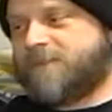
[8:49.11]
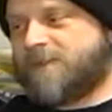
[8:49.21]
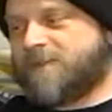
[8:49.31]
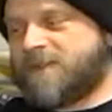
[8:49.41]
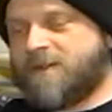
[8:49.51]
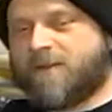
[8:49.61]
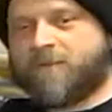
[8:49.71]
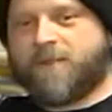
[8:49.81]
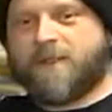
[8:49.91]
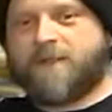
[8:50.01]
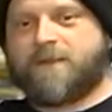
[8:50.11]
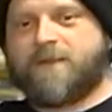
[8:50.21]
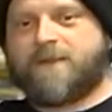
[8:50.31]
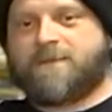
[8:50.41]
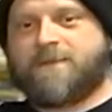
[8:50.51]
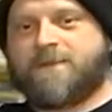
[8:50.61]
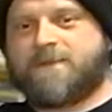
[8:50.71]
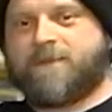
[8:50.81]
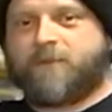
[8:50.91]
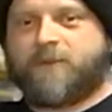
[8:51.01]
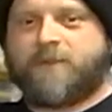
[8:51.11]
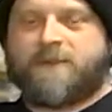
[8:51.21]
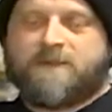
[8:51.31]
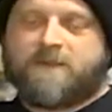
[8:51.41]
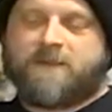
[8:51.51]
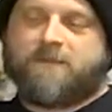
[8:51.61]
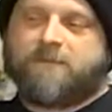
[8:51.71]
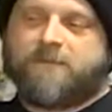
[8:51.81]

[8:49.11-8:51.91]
He was a young fella, and that's never good to see